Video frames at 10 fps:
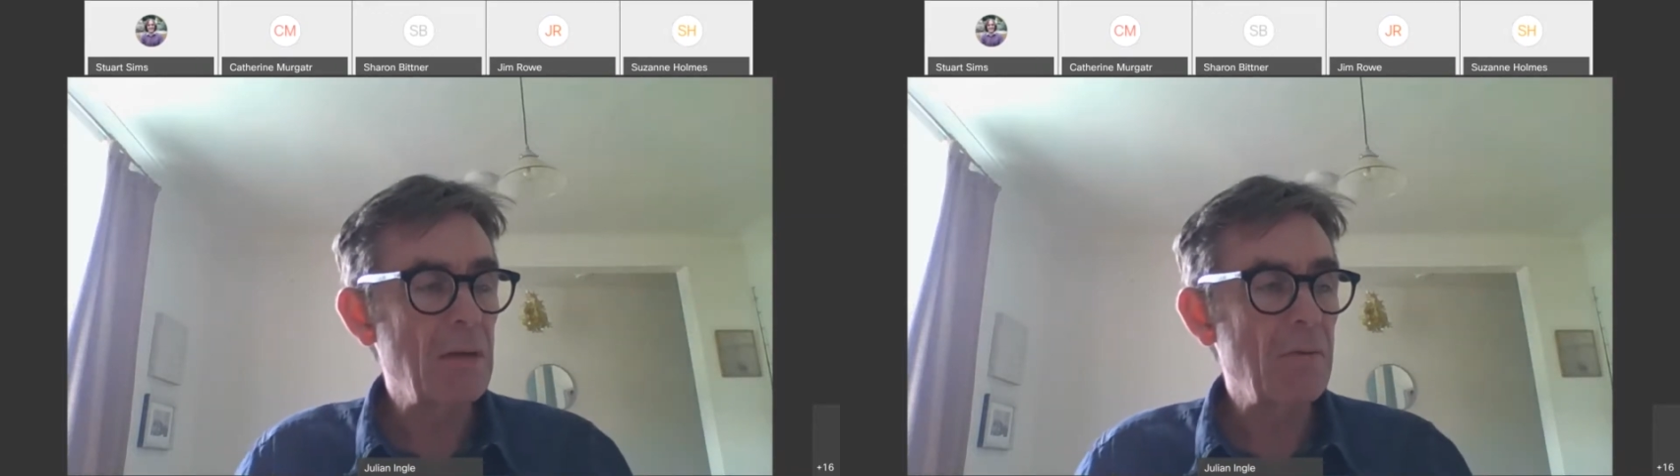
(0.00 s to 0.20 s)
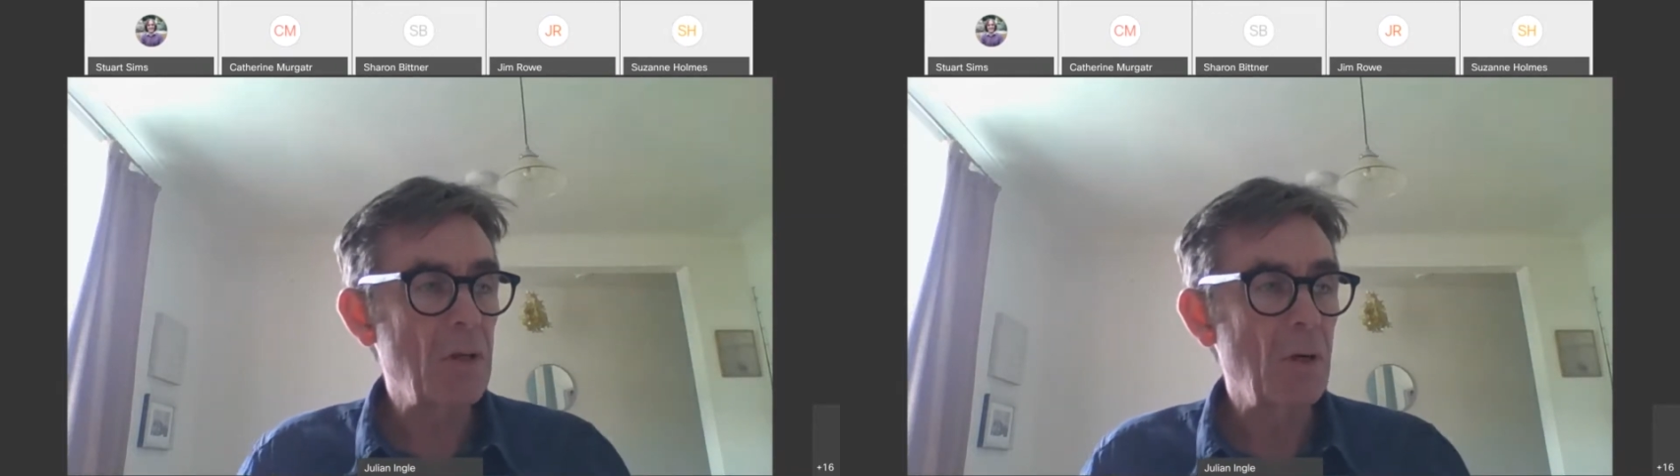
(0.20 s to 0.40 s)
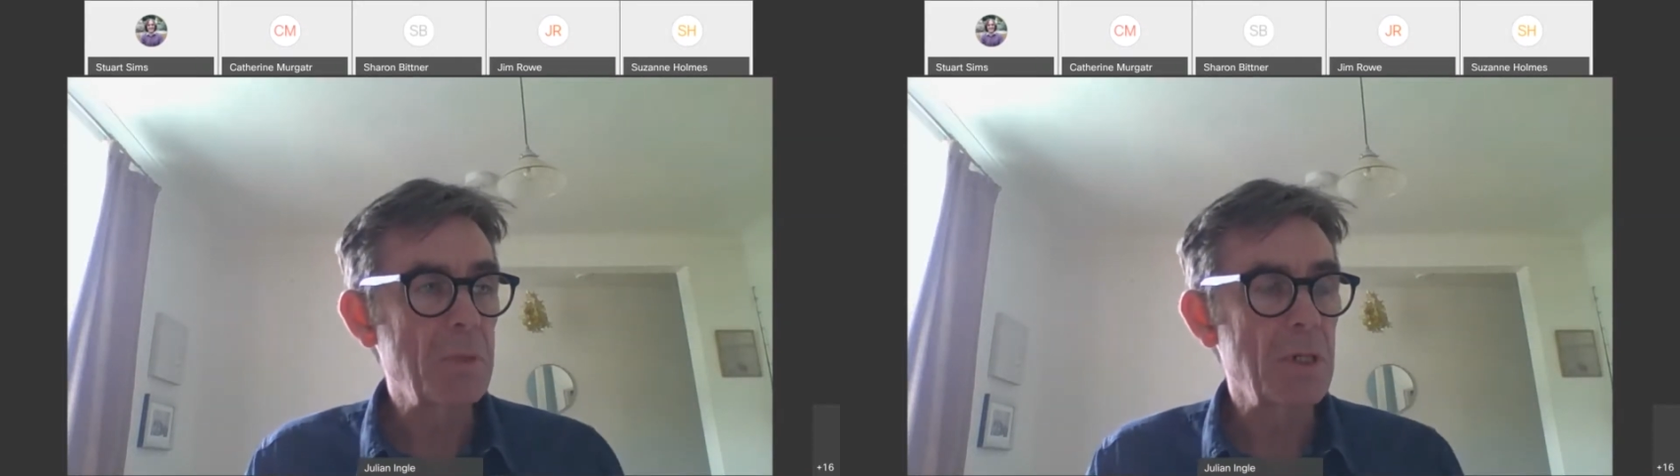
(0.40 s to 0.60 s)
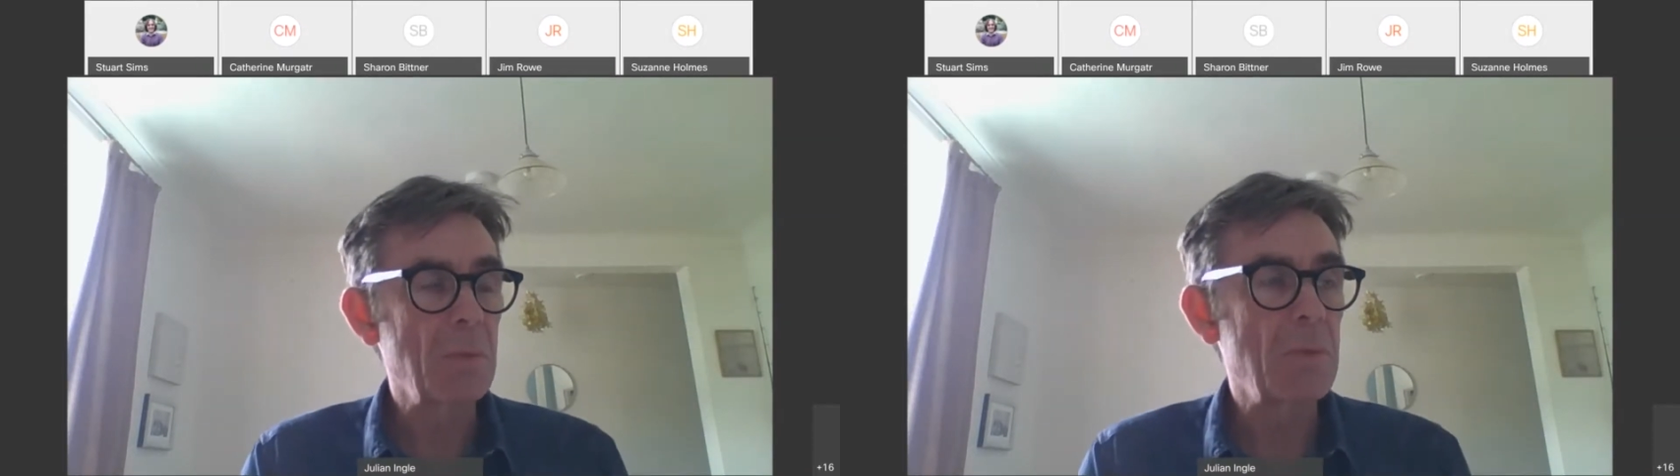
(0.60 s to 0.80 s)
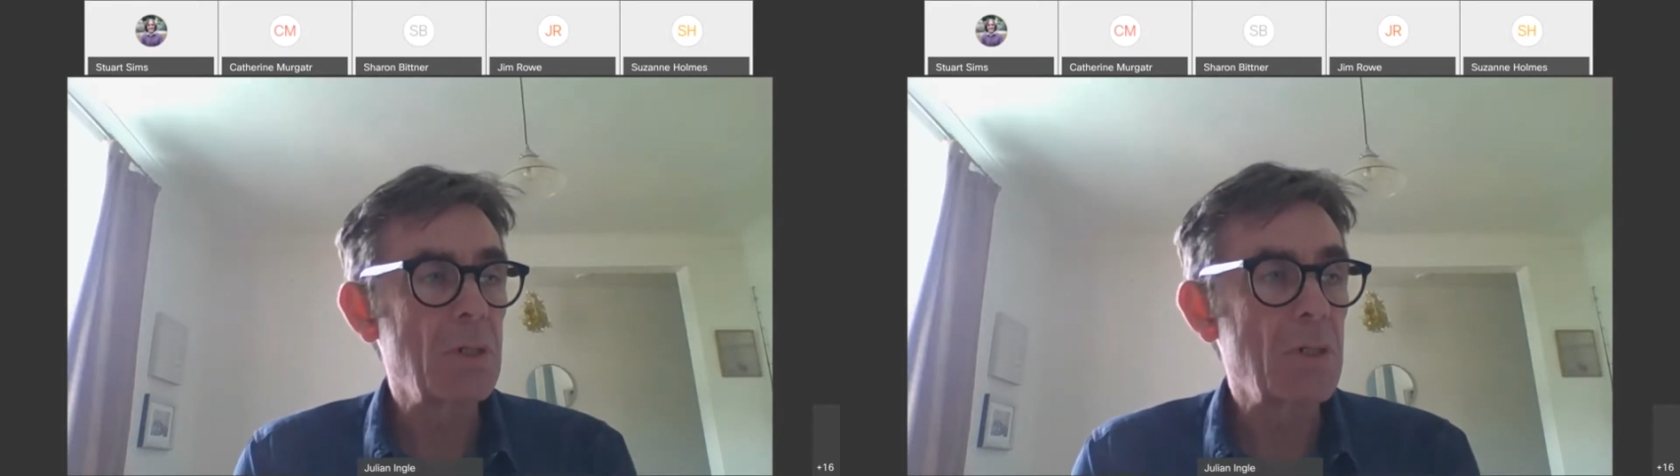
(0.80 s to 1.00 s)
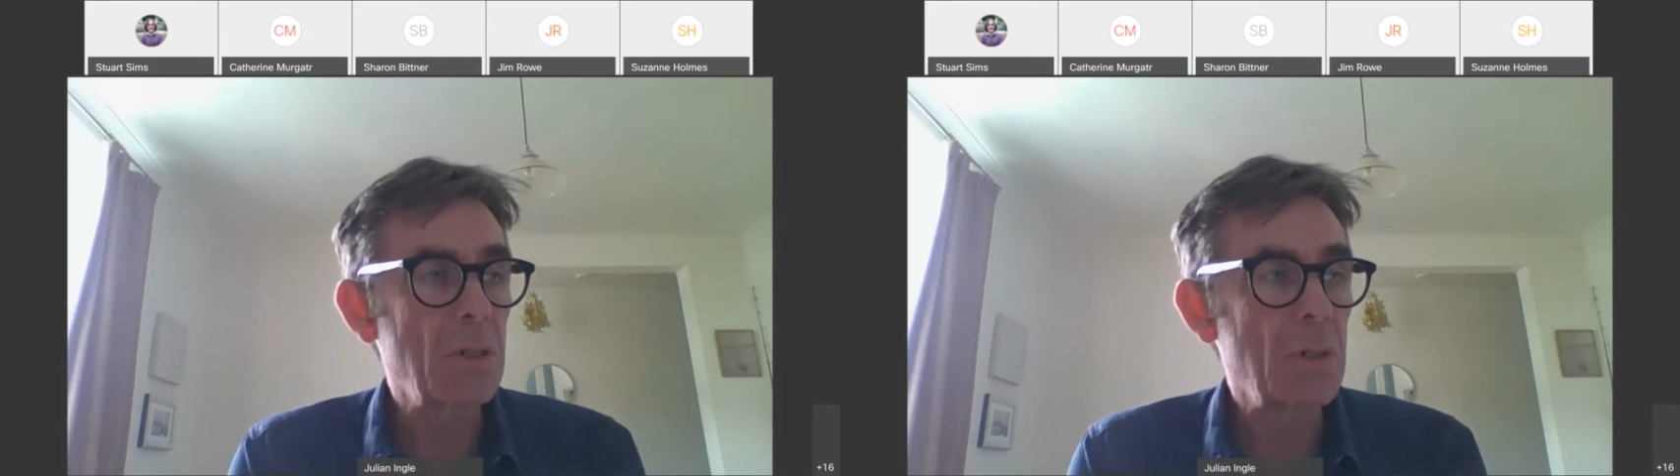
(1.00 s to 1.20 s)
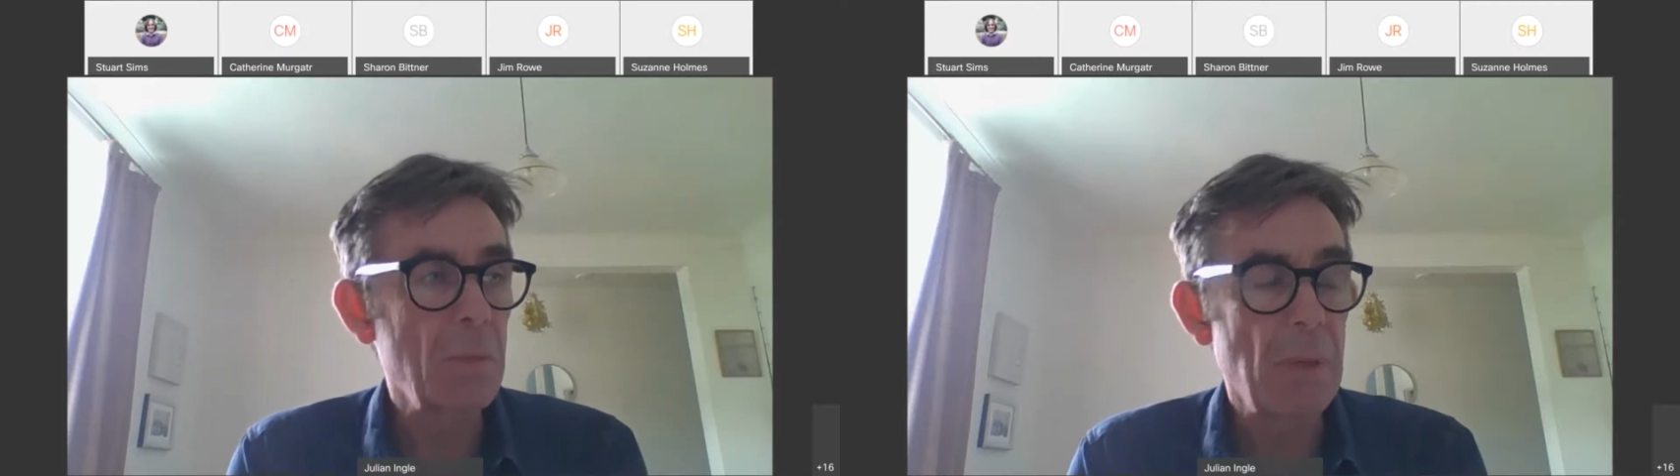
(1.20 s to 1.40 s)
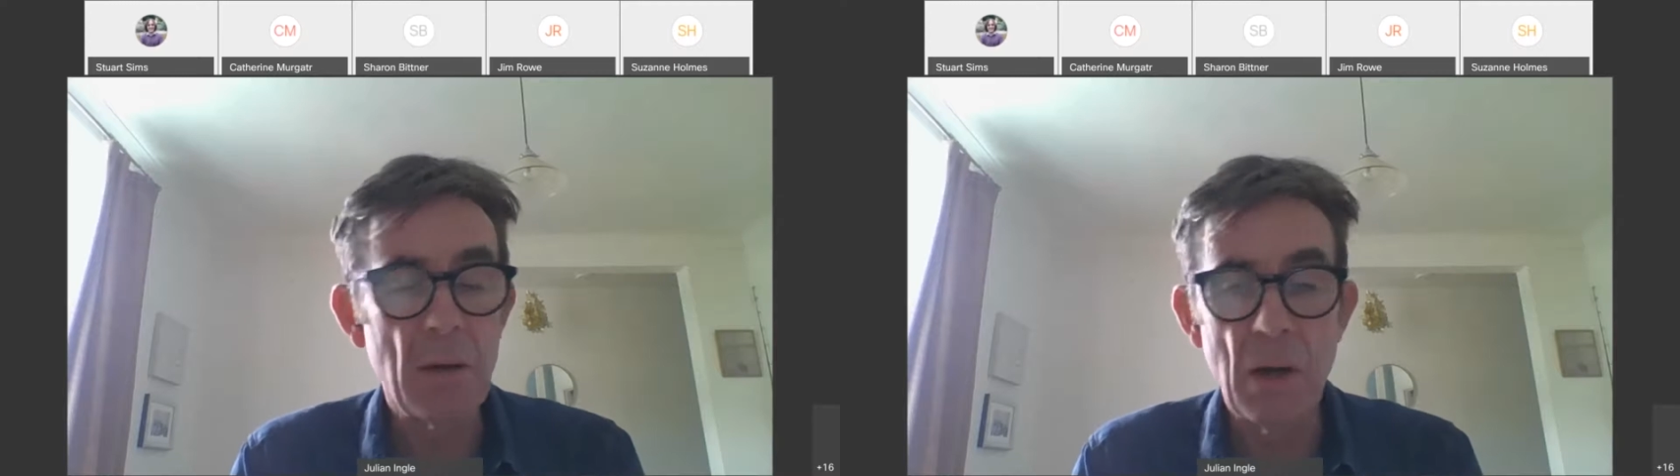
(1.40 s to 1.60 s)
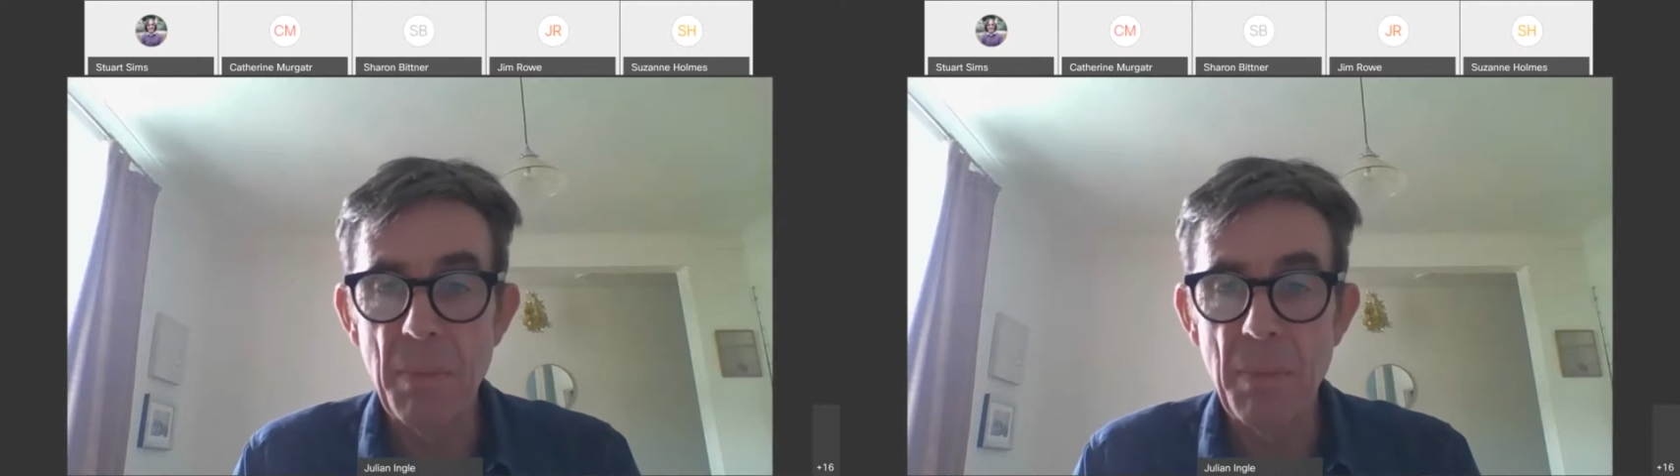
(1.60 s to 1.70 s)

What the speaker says: top tips to students about